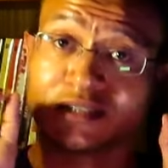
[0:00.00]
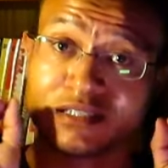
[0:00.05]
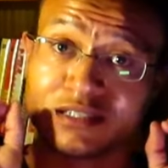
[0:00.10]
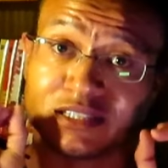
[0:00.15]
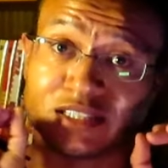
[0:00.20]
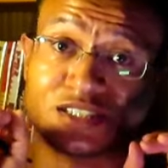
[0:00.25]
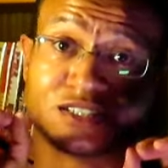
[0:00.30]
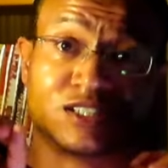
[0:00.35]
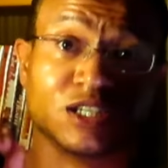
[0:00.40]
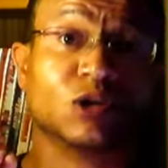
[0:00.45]

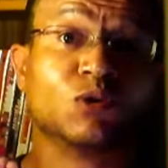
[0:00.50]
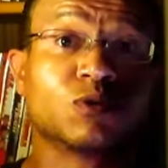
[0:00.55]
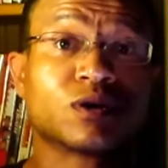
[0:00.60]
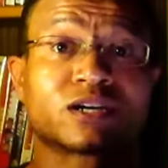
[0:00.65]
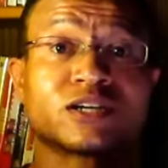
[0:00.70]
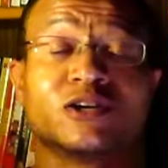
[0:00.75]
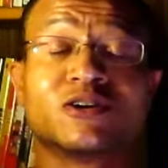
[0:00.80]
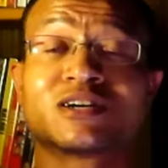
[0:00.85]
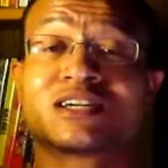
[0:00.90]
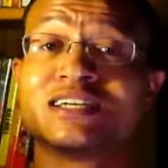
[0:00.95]
Still
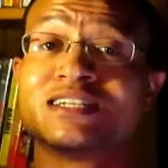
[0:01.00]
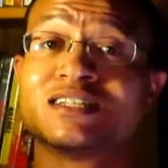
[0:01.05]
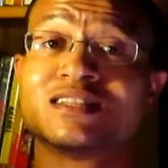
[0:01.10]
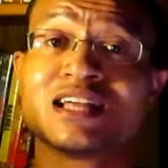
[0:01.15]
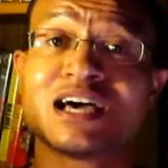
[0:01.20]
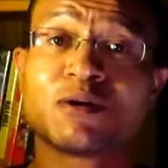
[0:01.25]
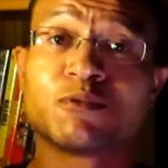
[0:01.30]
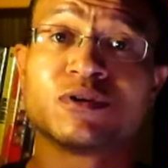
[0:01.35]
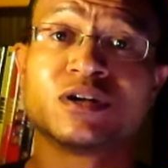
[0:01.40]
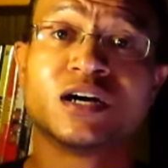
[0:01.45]
working on getting to
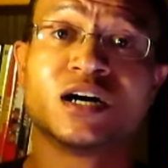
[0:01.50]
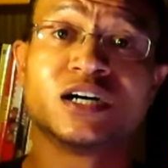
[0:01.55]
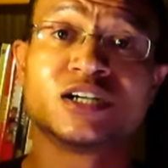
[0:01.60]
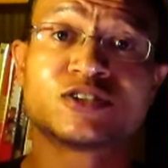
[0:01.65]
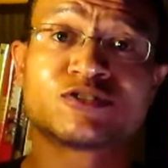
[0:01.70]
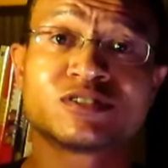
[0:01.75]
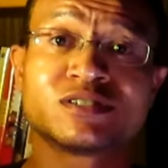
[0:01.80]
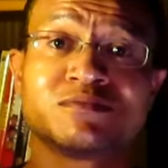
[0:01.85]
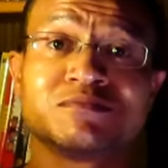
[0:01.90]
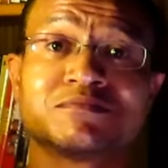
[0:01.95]
that
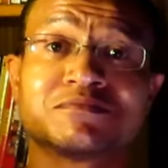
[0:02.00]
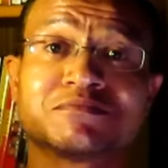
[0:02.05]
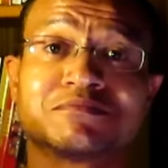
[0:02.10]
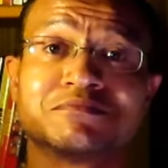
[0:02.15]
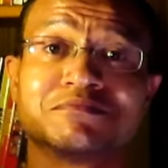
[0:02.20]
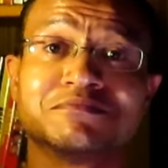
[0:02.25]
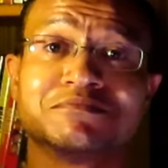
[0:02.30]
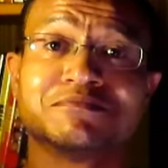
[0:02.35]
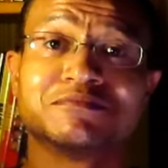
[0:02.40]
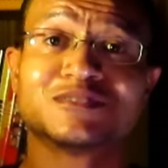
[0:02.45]
100.
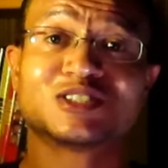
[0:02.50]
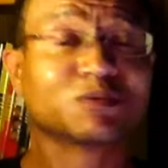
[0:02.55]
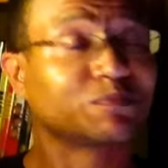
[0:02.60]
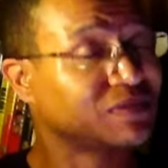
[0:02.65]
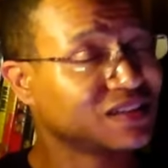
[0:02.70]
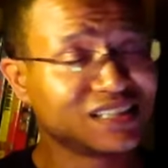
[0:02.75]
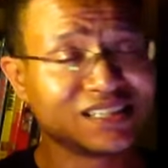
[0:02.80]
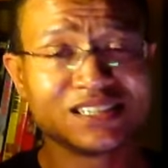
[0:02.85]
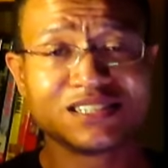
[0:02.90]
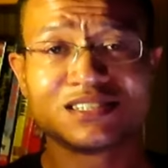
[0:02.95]
So
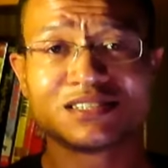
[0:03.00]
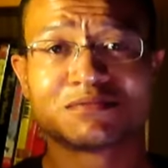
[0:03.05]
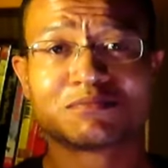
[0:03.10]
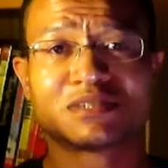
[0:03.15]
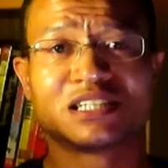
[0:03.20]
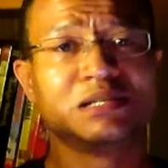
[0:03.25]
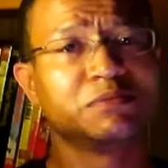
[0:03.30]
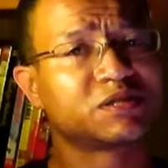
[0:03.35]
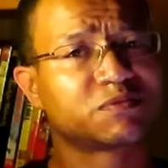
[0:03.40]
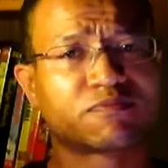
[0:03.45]
please,
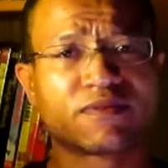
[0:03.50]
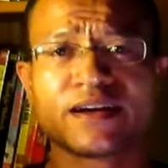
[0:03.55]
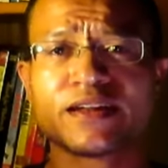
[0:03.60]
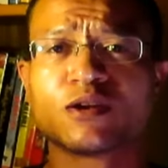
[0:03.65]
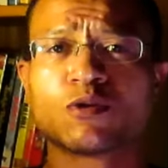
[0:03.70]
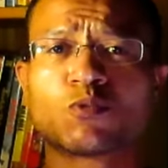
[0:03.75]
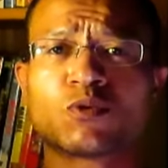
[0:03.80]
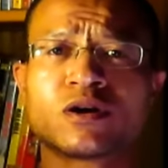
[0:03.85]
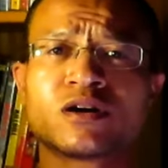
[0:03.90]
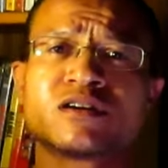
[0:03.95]
keep spreading
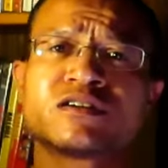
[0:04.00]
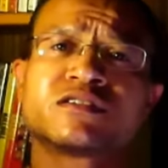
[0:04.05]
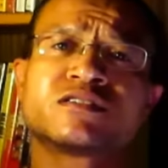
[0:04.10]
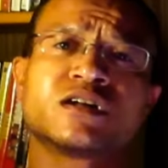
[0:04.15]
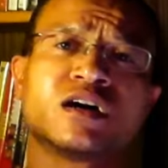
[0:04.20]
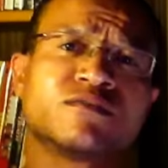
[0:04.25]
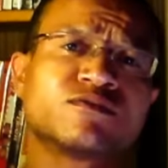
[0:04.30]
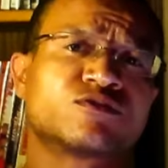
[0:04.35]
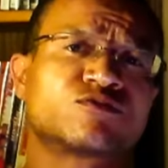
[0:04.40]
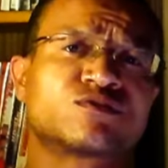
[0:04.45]
the word
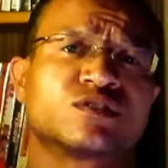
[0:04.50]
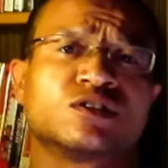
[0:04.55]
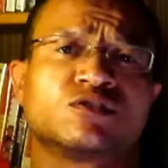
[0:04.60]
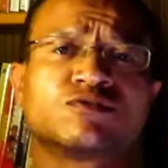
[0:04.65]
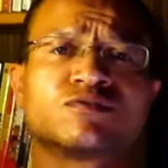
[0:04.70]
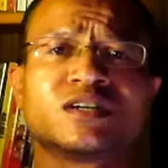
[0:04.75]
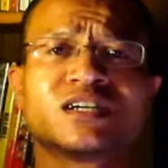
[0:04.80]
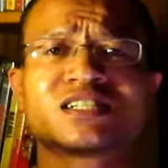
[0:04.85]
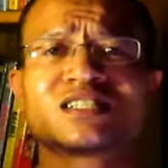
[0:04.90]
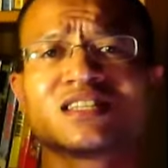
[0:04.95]
of the Real
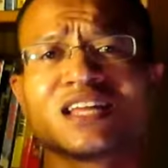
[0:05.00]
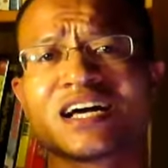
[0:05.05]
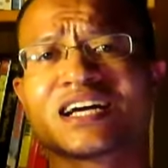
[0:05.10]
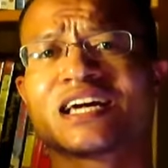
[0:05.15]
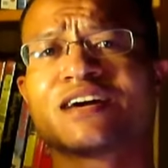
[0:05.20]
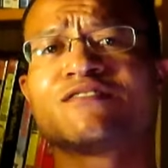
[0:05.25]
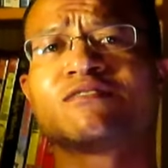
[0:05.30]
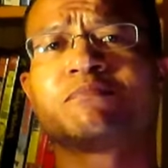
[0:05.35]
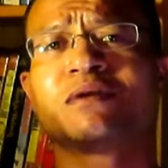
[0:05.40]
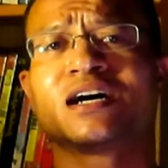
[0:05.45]
Rush like
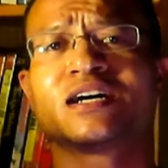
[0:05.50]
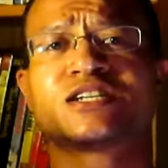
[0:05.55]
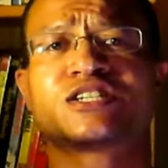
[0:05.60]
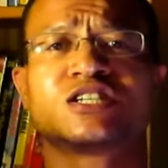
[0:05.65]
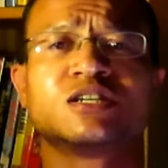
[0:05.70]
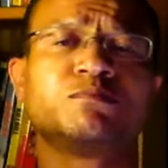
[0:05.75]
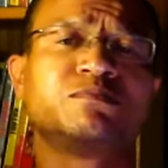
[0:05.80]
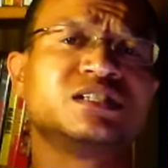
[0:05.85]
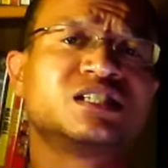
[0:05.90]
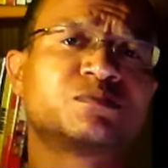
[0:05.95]
everybody
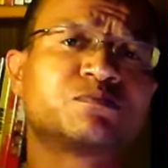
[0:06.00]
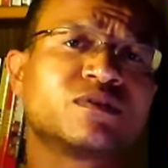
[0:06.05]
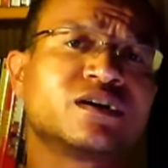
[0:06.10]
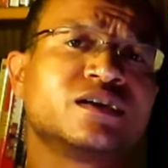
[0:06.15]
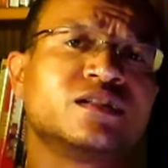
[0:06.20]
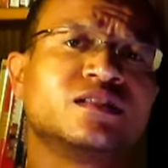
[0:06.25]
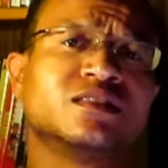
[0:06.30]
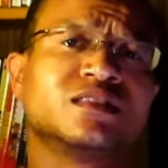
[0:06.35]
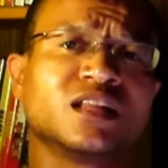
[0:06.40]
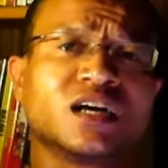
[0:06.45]
should be
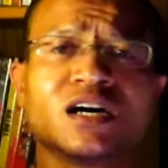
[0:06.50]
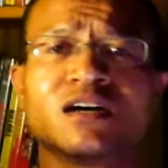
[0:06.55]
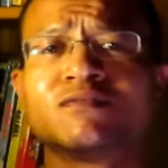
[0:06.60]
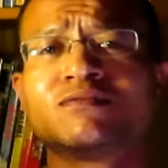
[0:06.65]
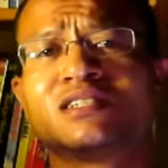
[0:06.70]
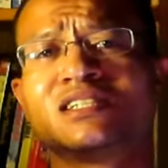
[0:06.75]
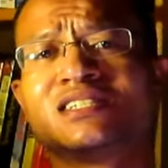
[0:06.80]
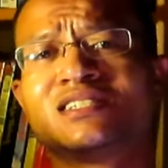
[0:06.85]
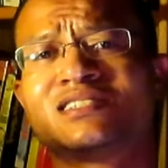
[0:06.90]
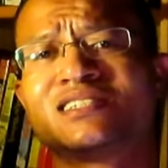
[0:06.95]
spreading love
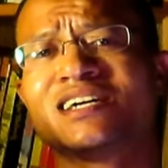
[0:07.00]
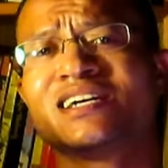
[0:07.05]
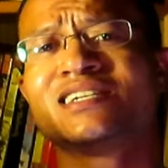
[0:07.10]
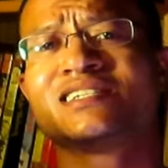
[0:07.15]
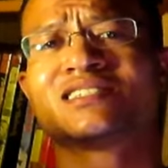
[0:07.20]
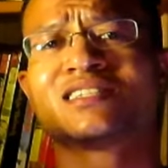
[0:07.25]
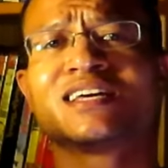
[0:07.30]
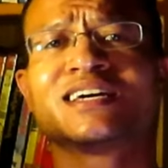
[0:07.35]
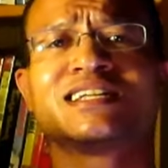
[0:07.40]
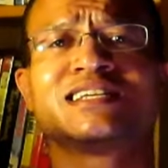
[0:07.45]
these
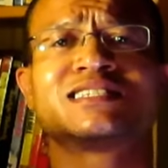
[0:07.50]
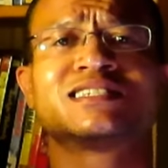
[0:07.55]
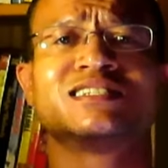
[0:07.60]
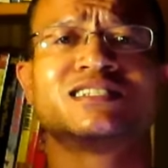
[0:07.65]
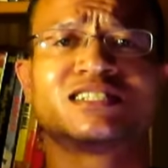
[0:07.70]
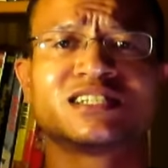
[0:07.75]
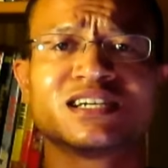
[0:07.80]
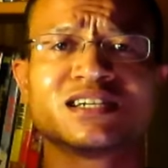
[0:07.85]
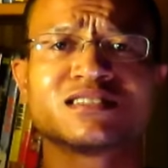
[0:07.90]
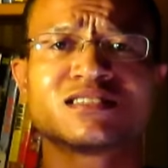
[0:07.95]
days, ladies and
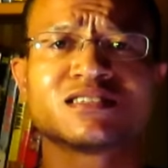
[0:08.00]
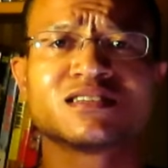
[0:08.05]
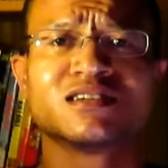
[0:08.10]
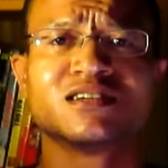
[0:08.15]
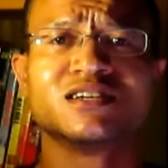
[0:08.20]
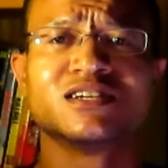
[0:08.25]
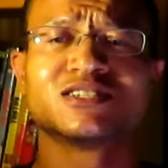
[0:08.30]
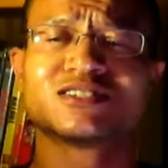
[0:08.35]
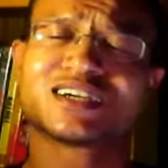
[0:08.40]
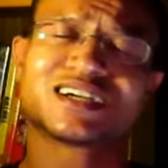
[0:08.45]
gents.
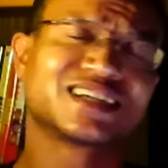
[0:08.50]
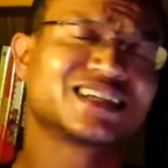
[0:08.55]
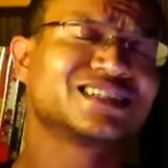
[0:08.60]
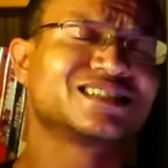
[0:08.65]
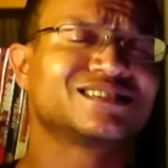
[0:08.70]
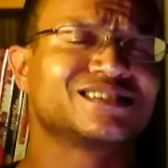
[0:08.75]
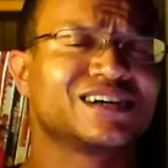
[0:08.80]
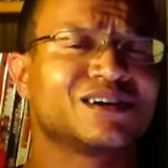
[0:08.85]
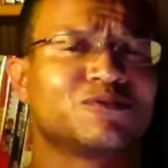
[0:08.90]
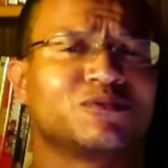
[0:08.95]
So I can get
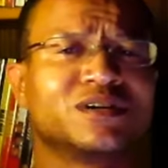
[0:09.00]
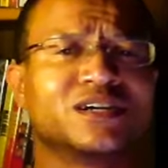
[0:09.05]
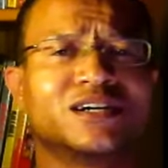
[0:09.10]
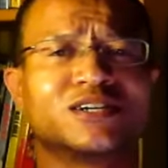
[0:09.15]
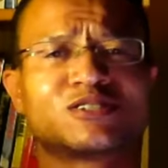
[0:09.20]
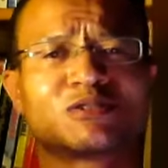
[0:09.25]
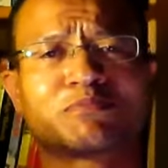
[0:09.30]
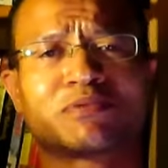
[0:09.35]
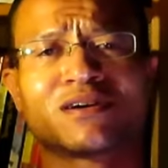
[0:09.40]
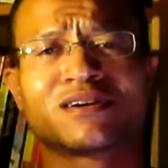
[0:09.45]
to that
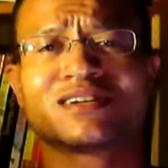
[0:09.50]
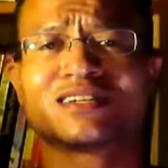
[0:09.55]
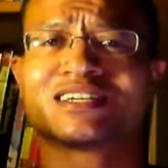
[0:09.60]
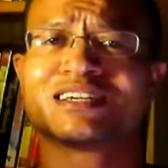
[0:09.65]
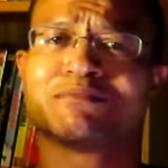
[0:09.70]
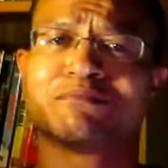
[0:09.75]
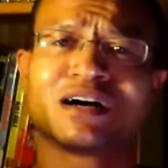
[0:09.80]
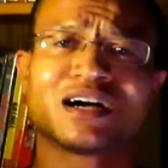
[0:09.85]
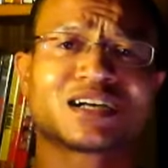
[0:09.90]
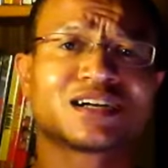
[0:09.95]
100 part and
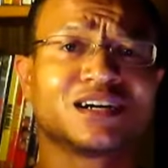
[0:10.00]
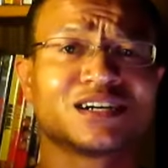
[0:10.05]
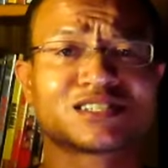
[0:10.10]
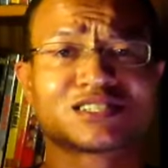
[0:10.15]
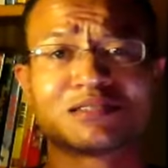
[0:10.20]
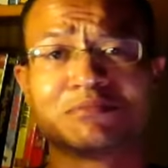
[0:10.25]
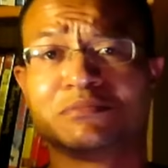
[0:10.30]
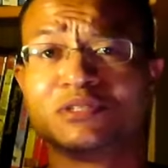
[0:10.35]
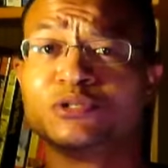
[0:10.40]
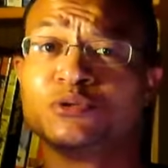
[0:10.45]
get my
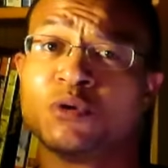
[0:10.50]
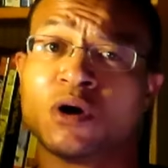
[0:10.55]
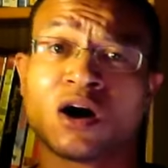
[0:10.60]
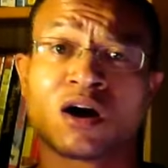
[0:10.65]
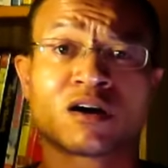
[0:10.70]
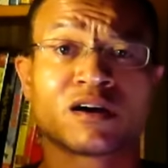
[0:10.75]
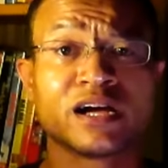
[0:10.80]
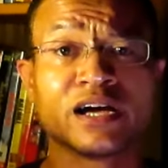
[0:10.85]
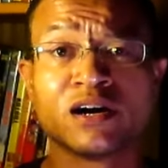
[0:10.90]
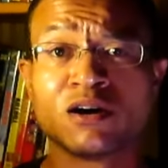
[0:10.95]
custom
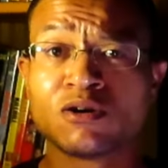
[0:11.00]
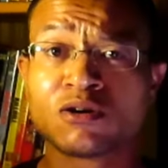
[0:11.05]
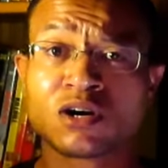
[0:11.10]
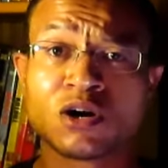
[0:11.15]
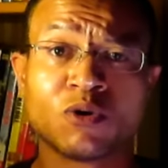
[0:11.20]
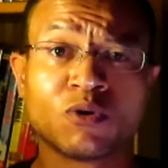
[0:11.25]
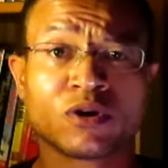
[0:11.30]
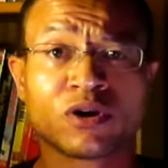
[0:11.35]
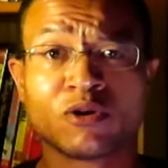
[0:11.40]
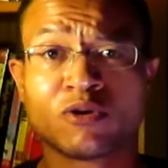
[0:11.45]
URL
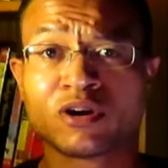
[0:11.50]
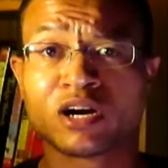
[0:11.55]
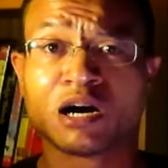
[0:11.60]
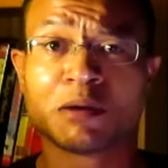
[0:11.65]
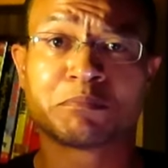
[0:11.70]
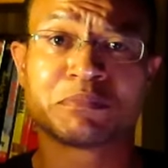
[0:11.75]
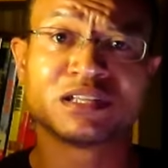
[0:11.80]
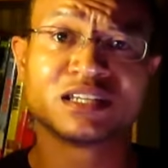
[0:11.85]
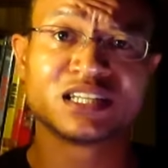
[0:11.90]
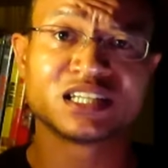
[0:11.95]
going on
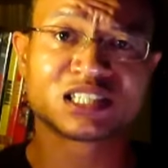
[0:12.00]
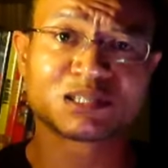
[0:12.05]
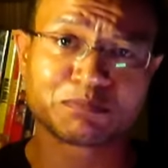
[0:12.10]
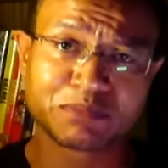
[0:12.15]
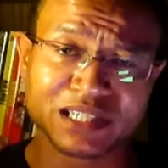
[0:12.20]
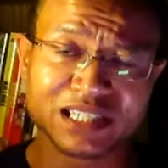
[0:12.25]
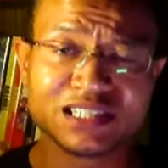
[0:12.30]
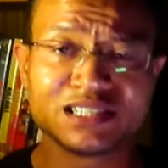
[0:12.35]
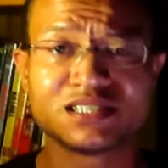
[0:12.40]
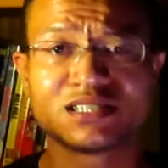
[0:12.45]
up in this
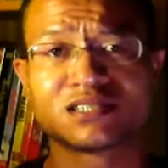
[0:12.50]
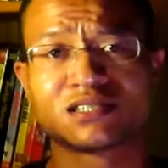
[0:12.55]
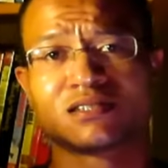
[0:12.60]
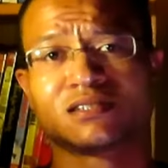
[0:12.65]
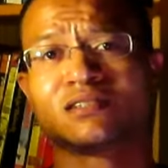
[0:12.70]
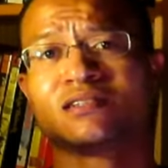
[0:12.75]
piece.